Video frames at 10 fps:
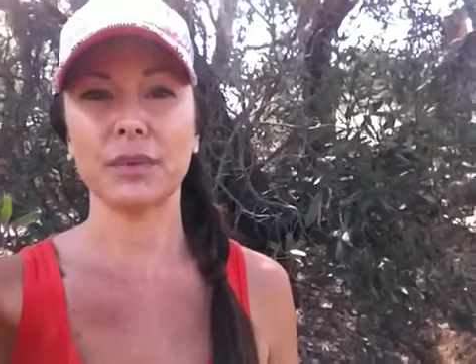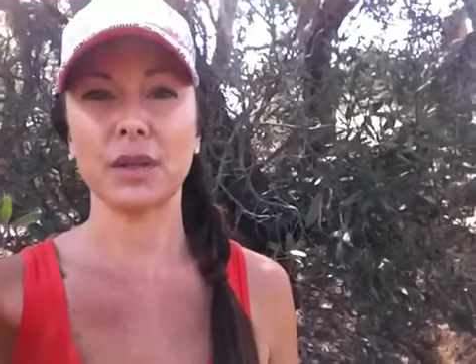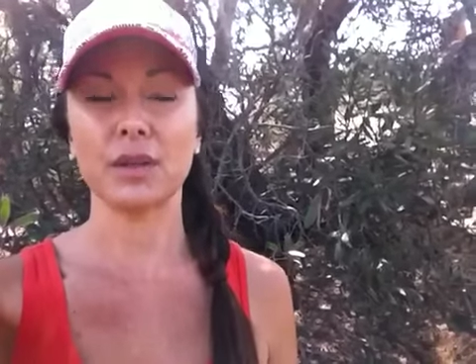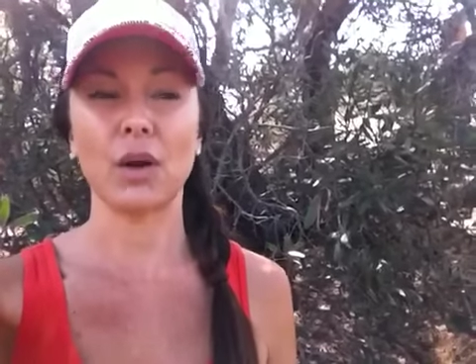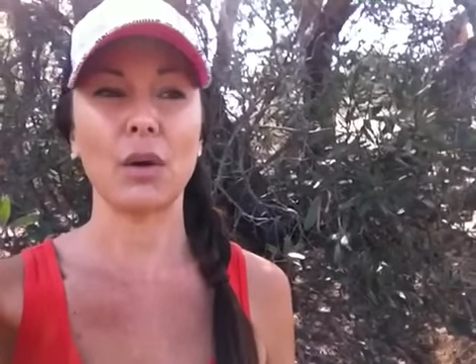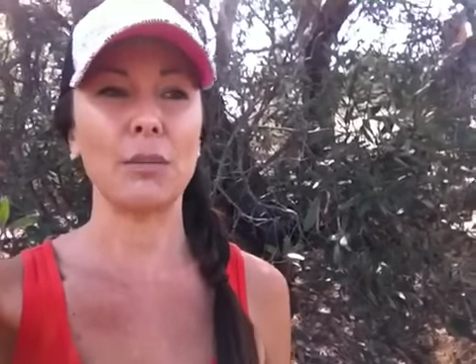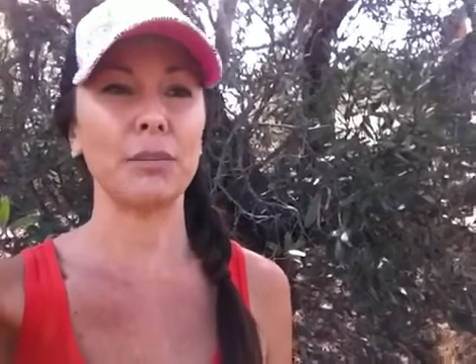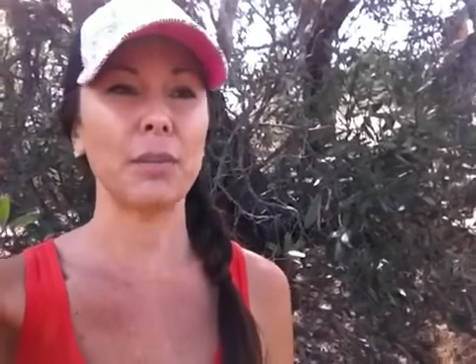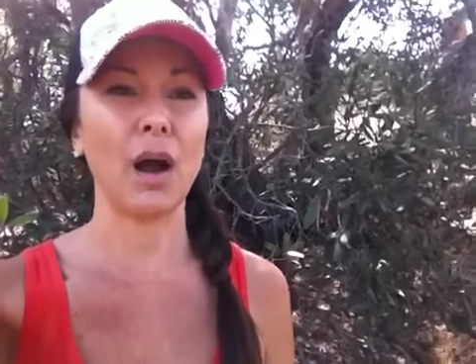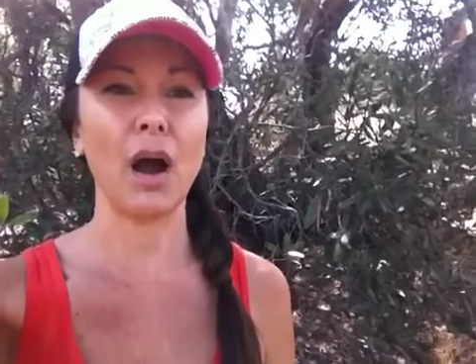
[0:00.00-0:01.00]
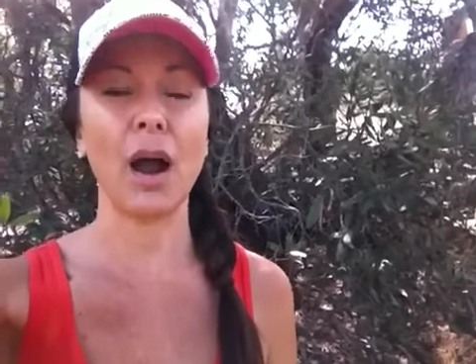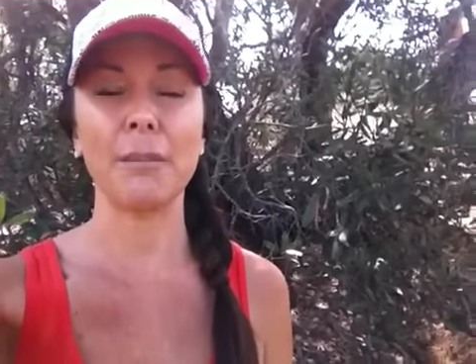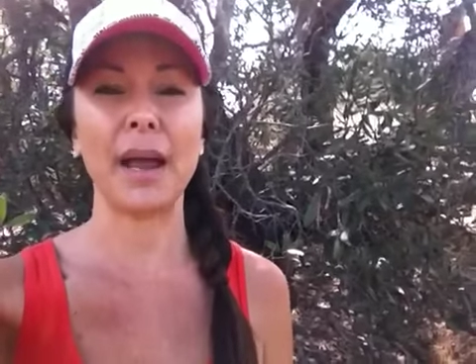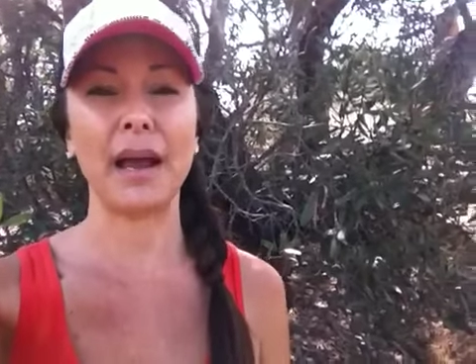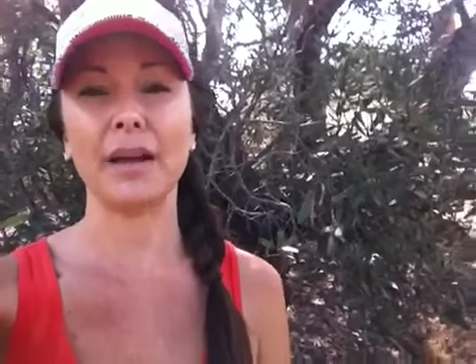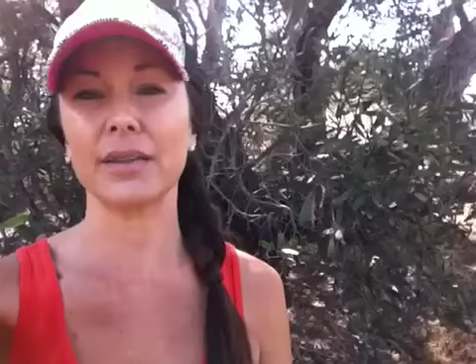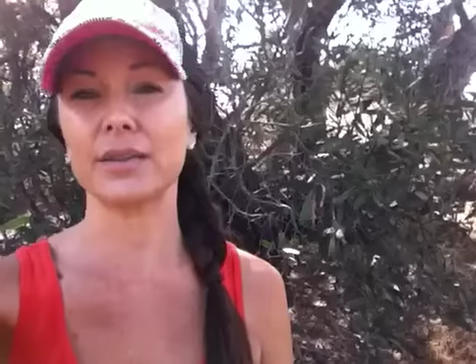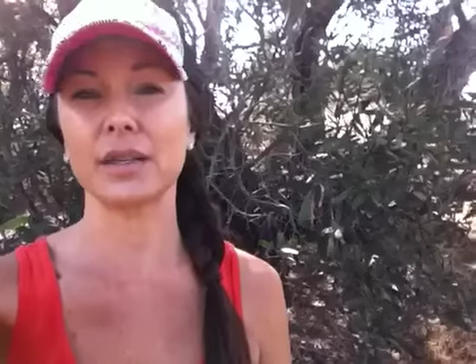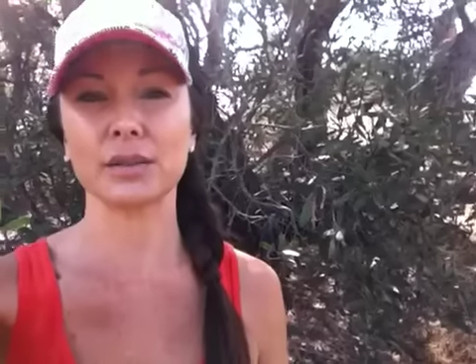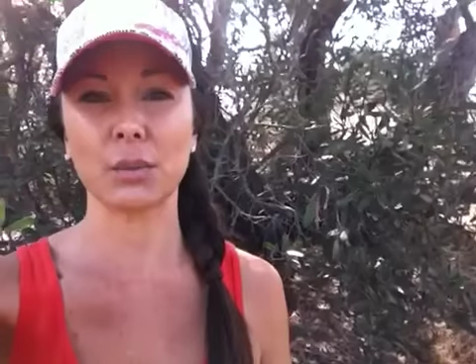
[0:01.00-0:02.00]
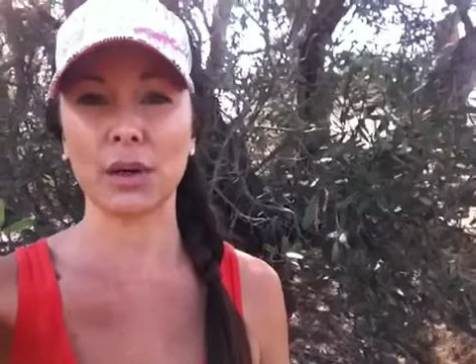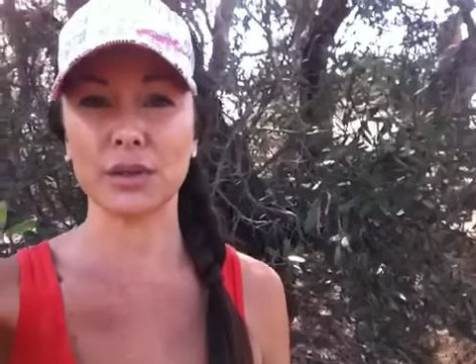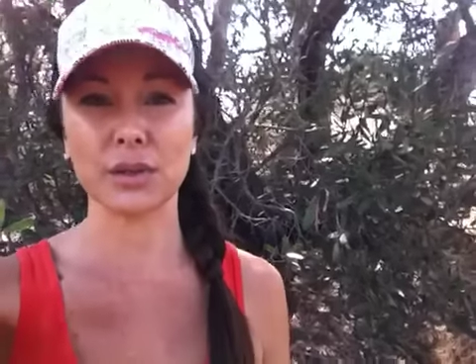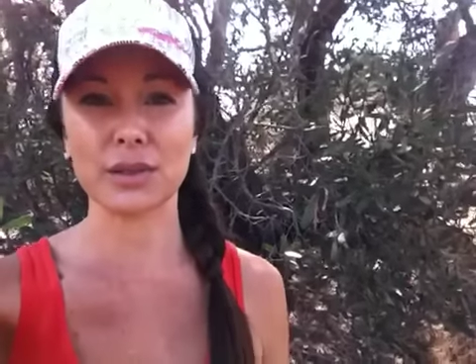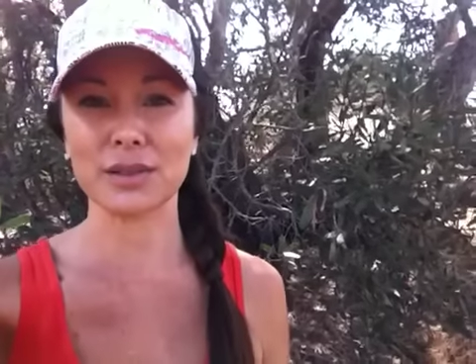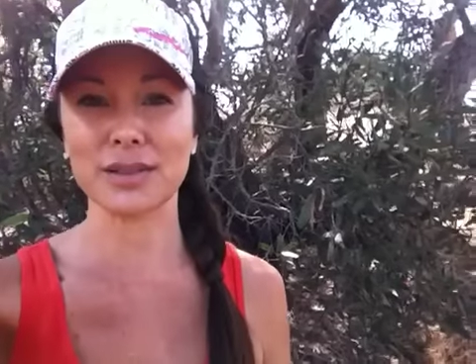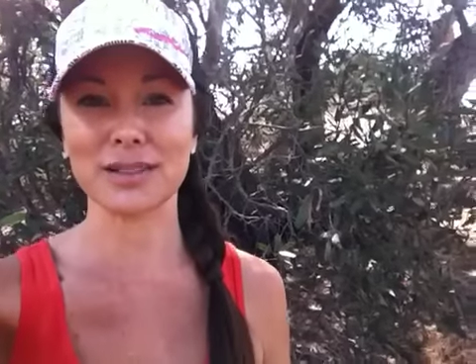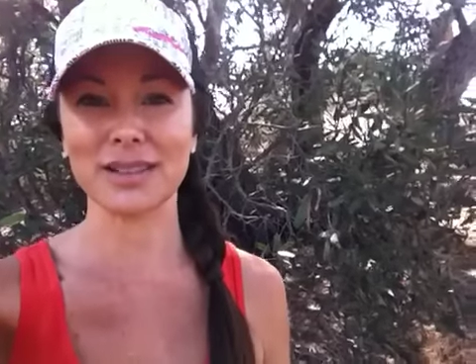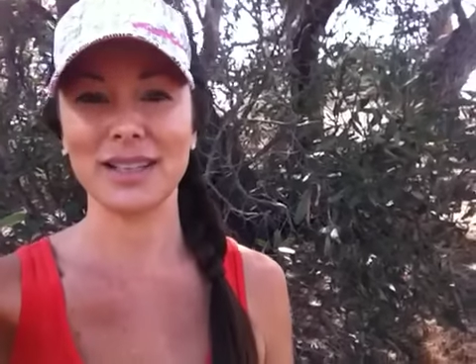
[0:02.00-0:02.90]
You know, a, a hot bath does wonders,